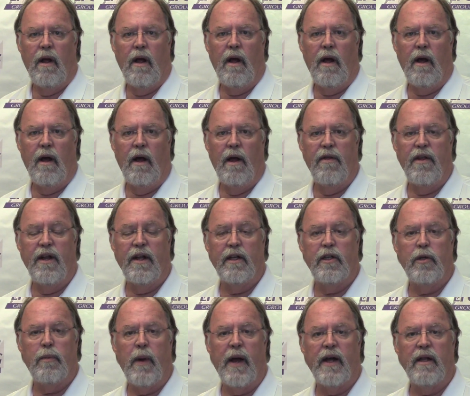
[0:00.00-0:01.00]
uh, than
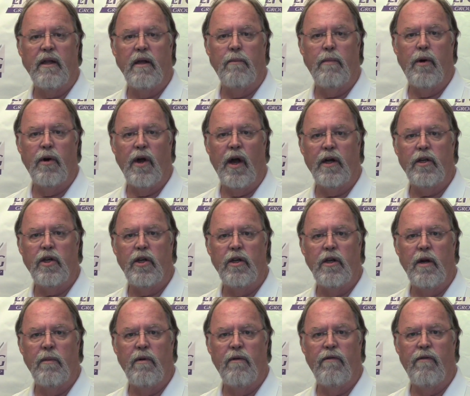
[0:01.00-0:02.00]
expected production
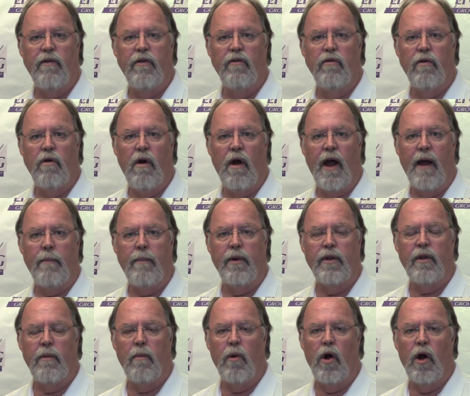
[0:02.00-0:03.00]
number for new crop,
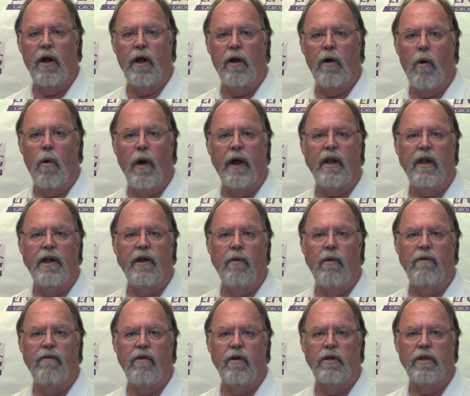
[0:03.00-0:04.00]
but the market quickly
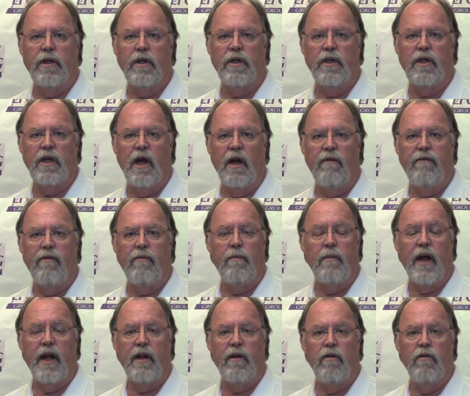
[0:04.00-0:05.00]
reversed itself and
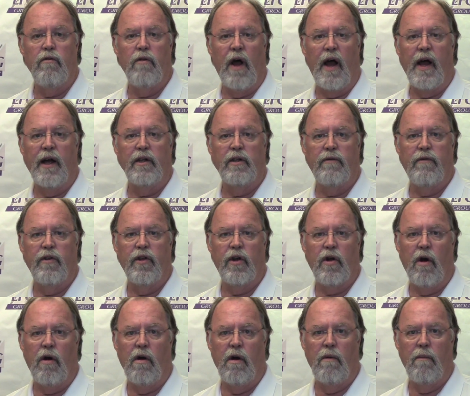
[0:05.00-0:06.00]
made new highs for the
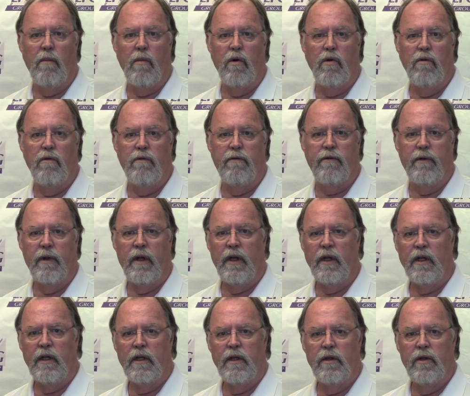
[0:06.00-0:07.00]
current move.
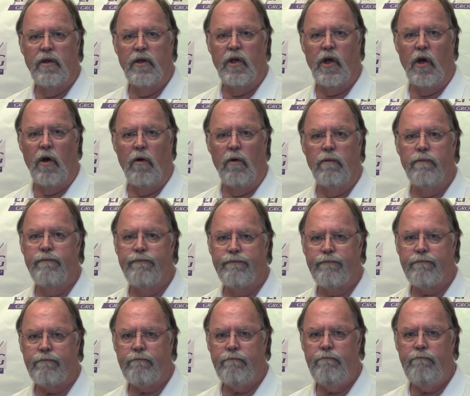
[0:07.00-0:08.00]
So,
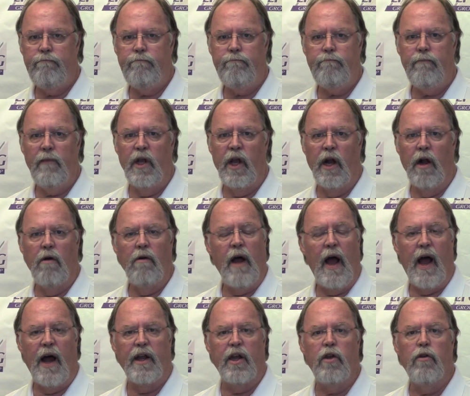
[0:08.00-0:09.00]
you know,
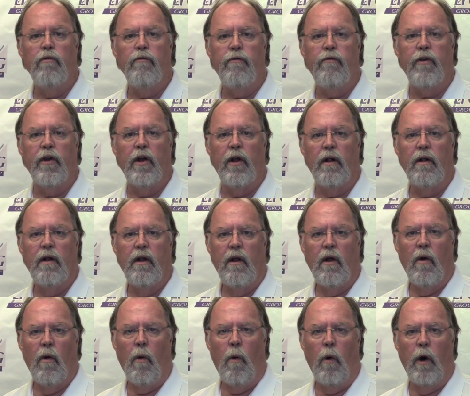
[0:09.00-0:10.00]
how do you feel?
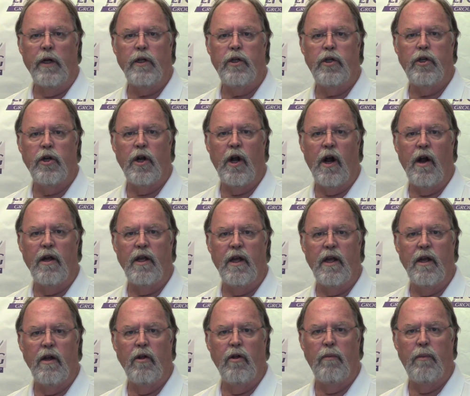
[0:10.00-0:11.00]
What should our
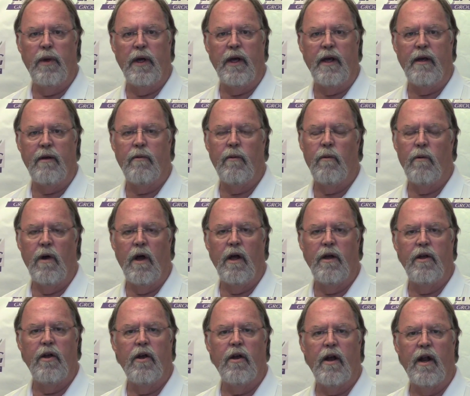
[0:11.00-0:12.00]
yield be?
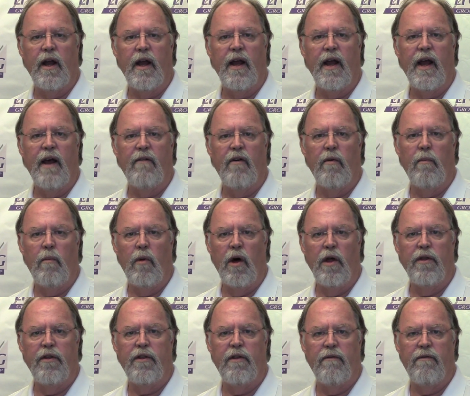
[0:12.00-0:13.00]
Well, you're going to have a
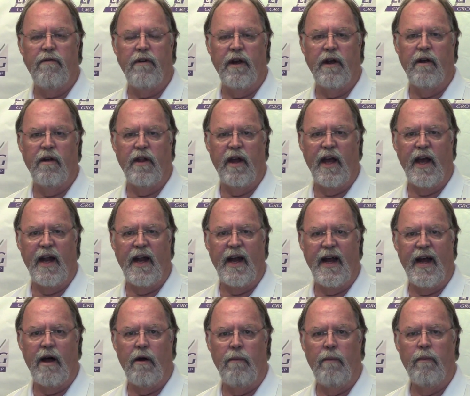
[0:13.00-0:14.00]
month to figure that
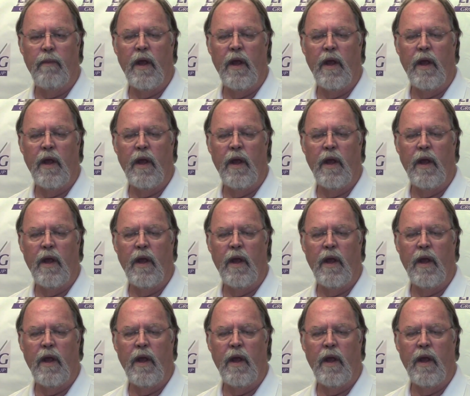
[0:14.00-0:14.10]
out.